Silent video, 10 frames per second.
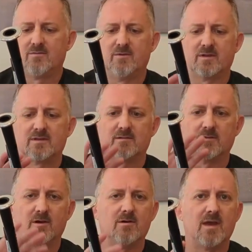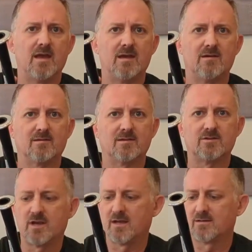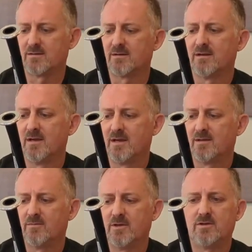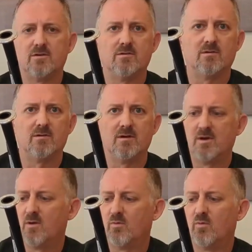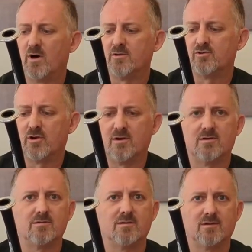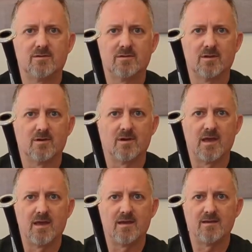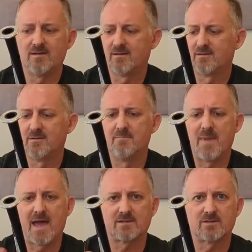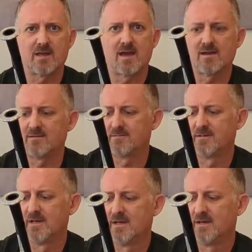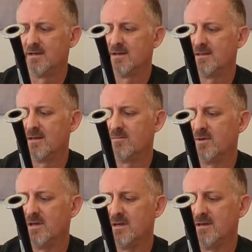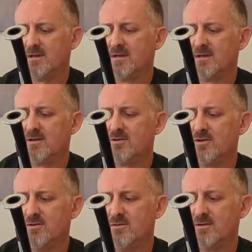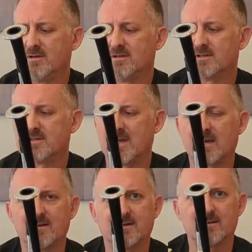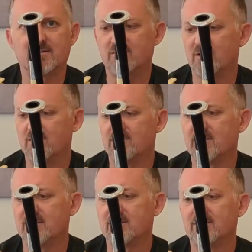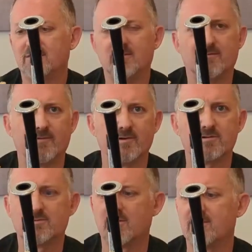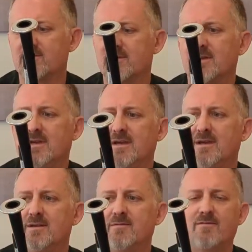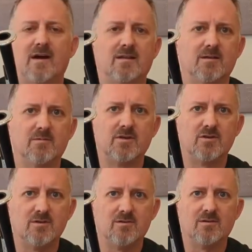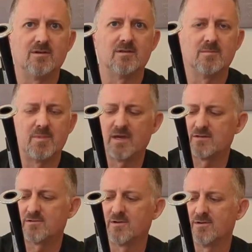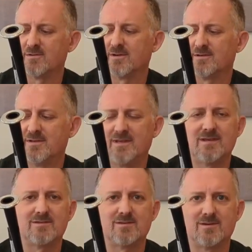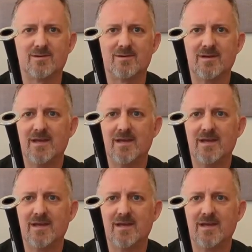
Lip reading: with low A on the chanter, and we tune 1 drone to low A to match that. And then we tune the second drone to the first drone. And finally, we tune the bass drone to these 2.